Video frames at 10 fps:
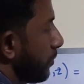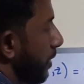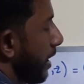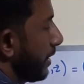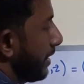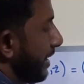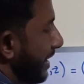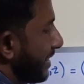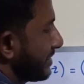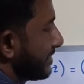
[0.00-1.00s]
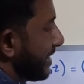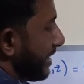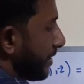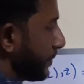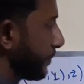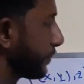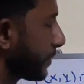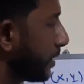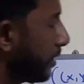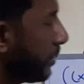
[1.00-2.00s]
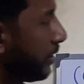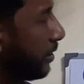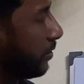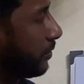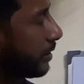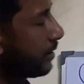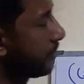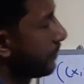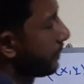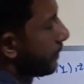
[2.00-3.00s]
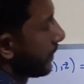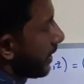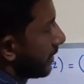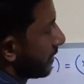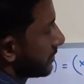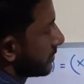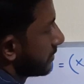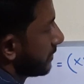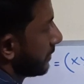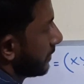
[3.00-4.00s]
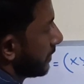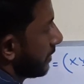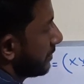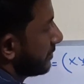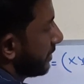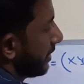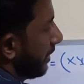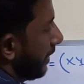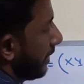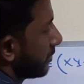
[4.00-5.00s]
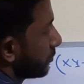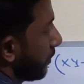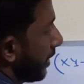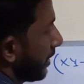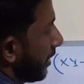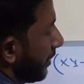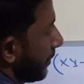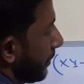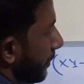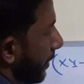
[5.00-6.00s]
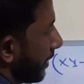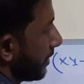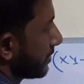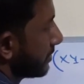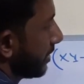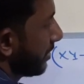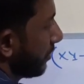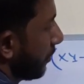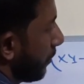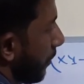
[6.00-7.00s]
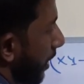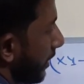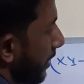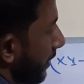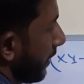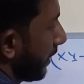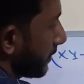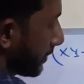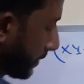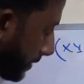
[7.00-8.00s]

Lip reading: y x z, okay, minus z x y minus z y x.